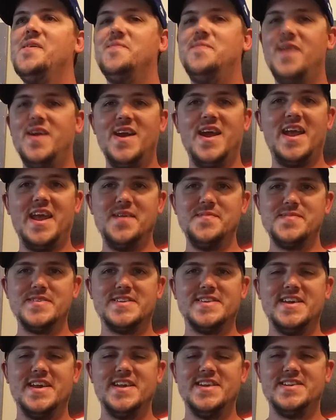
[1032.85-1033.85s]
Barrie Game
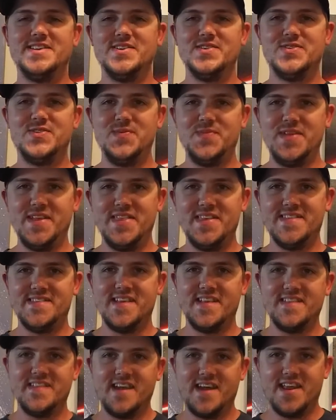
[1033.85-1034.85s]
Exchange, there's too many of these
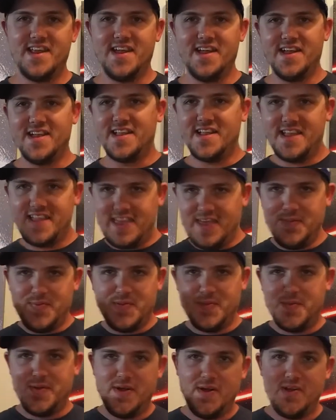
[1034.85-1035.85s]
things. I gotta keep
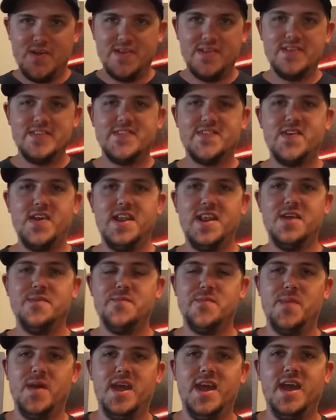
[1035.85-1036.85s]
them all straightened up
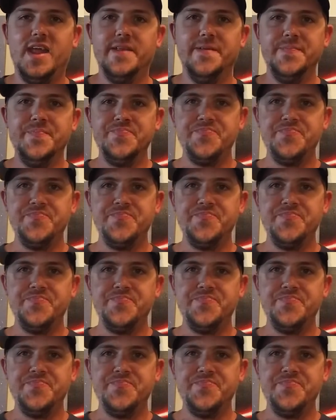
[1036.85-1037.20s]
in my head.